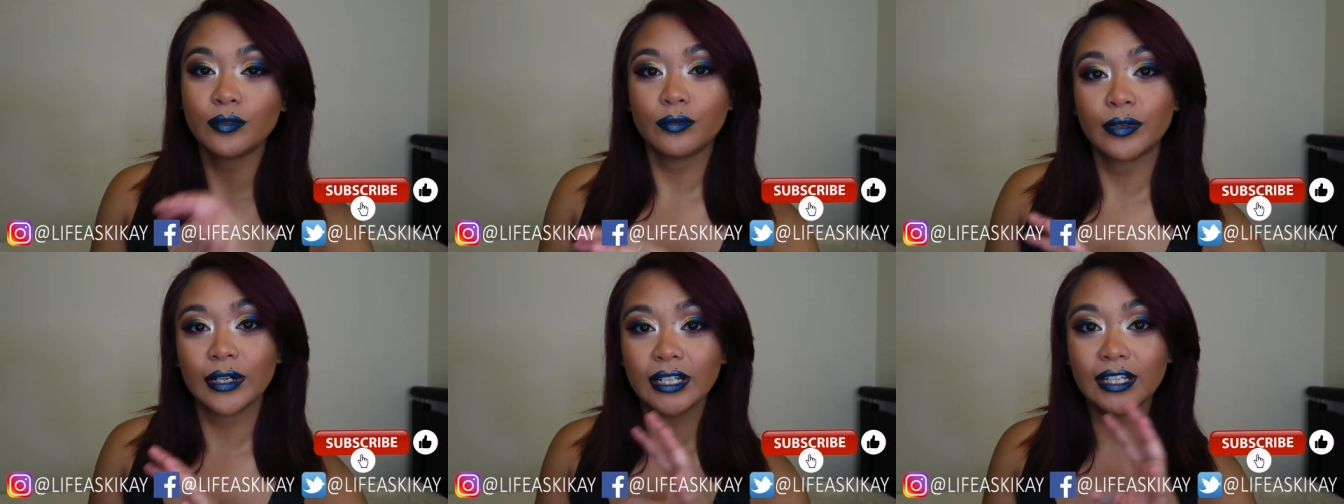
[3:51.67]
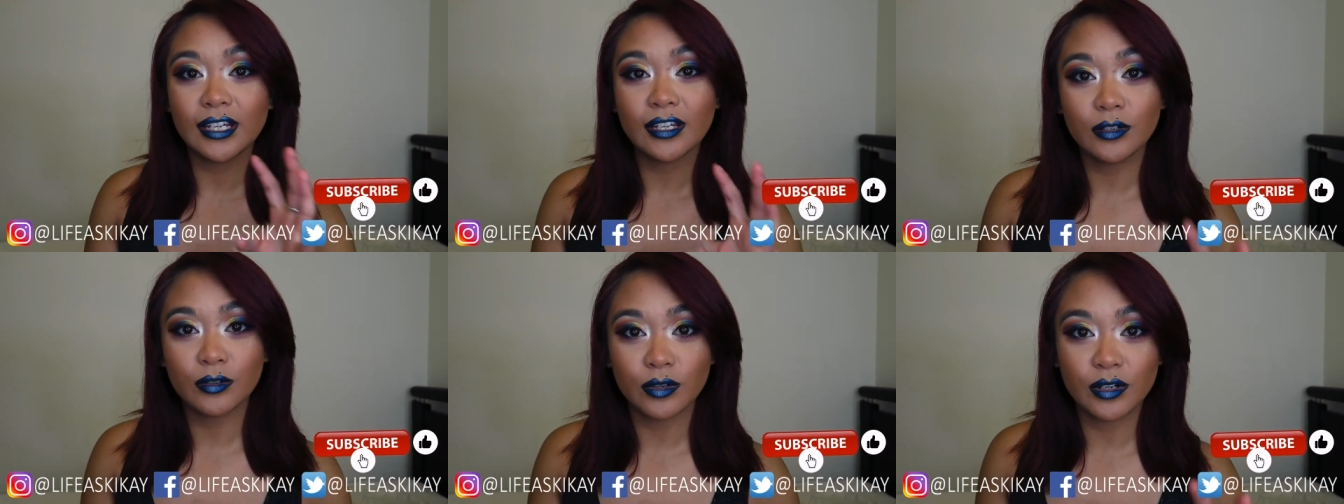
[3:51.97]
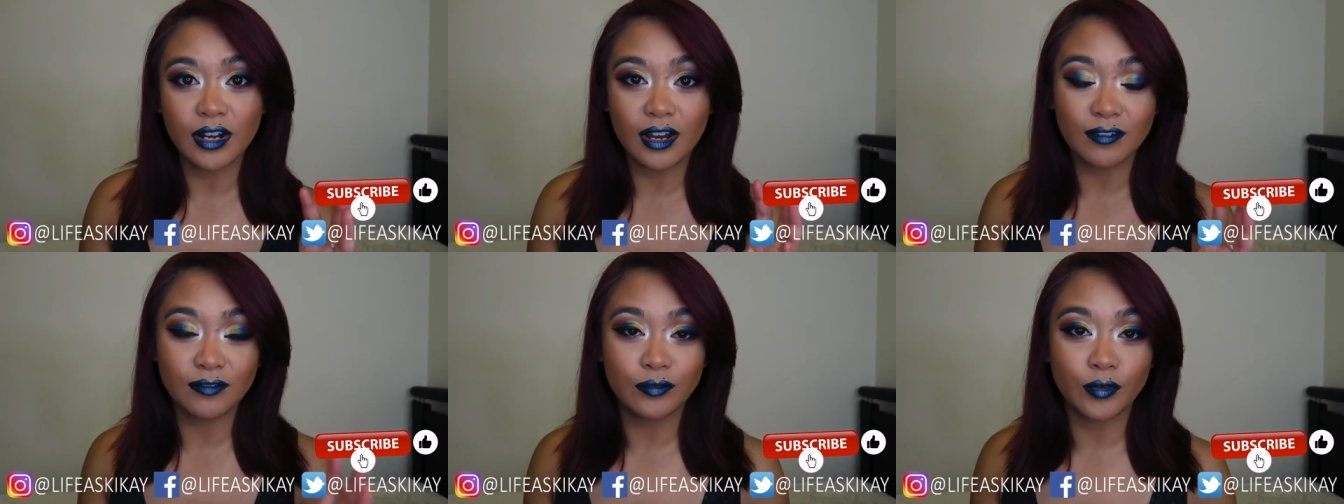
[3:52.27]
really
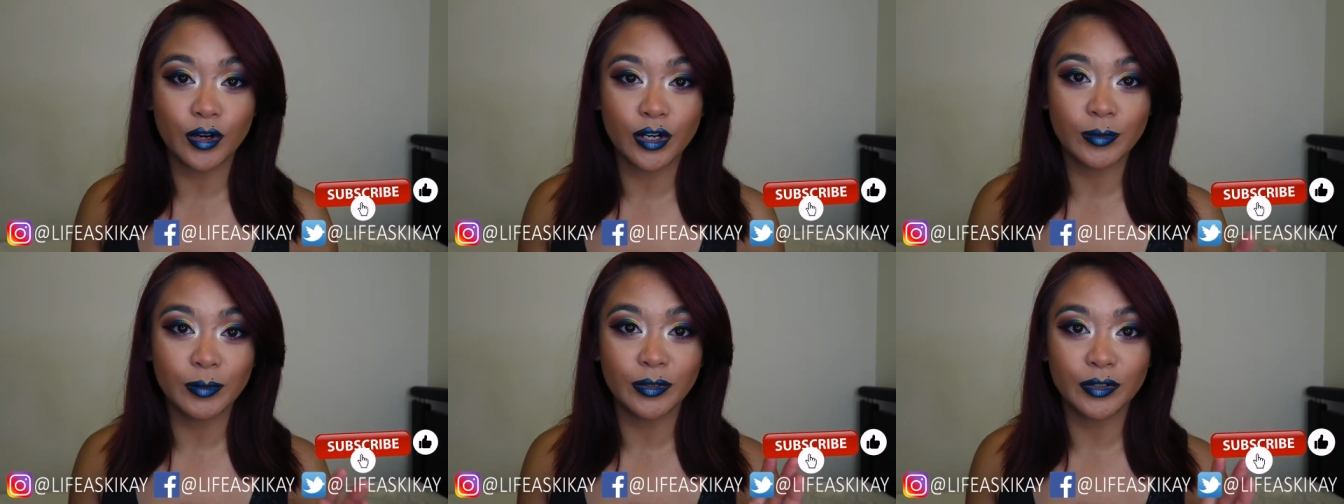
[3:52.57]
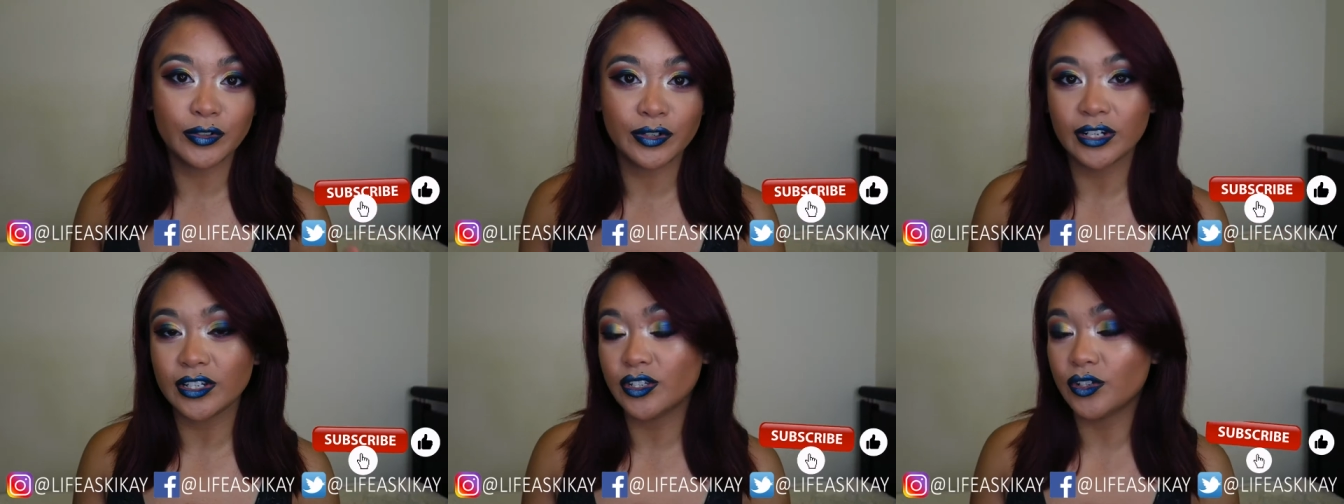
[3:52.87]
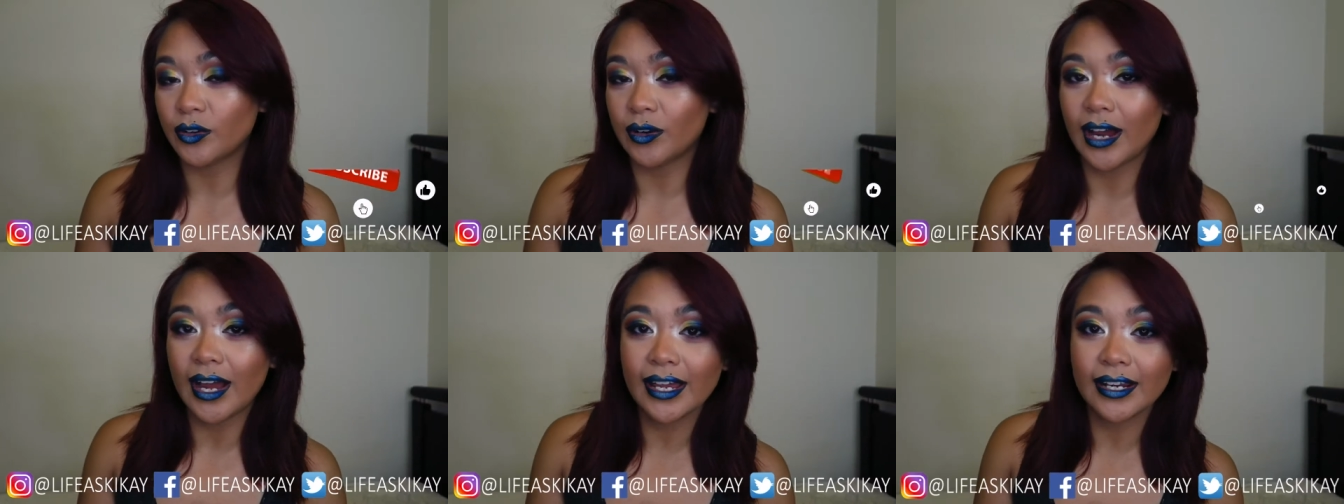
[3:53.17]
good affordable
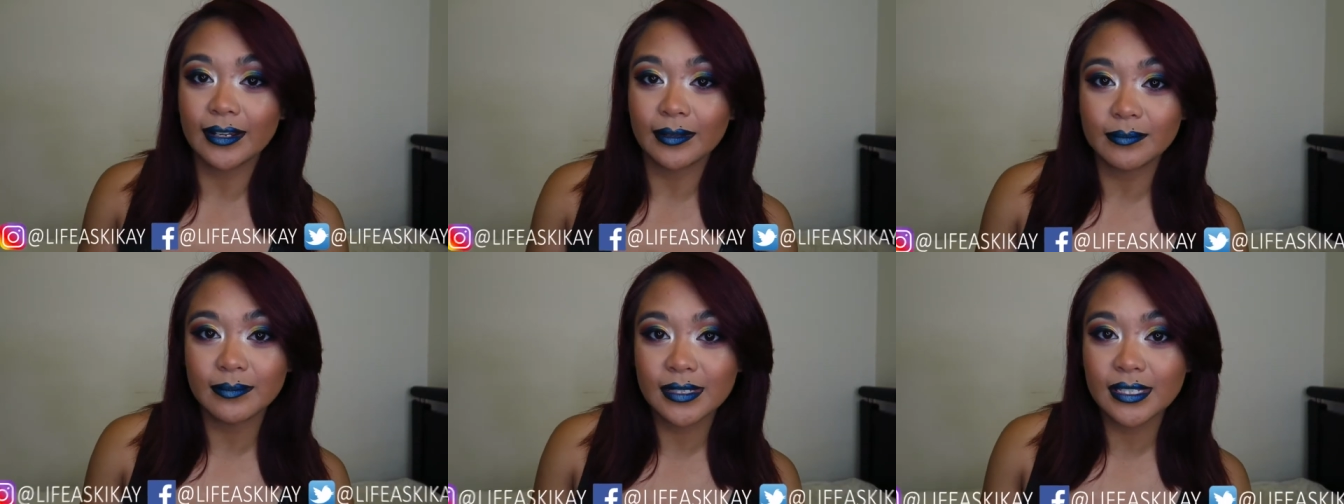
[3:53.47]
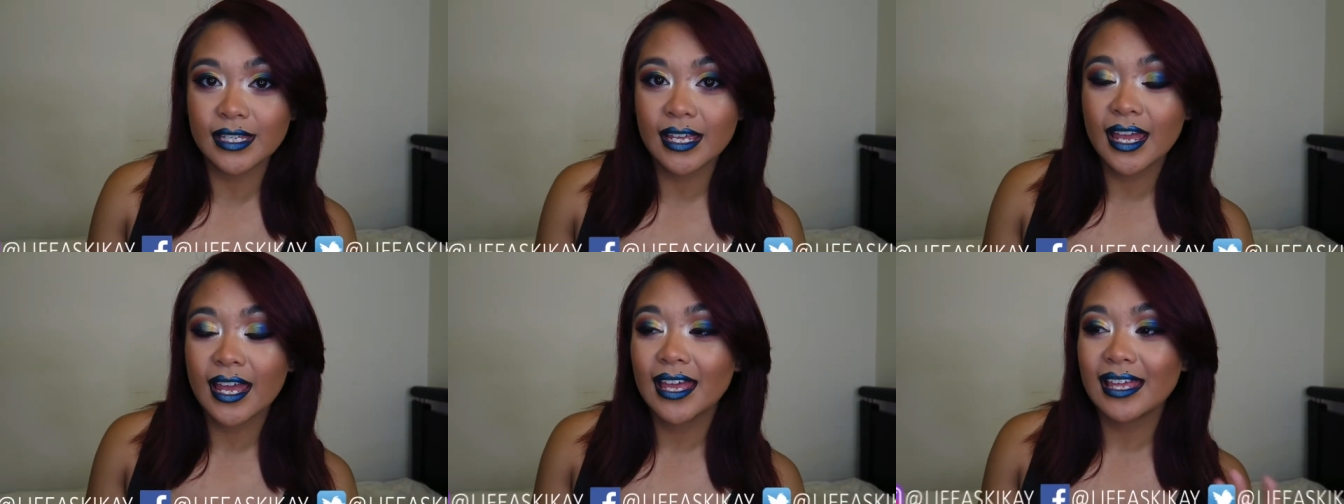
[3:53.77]
drugstore items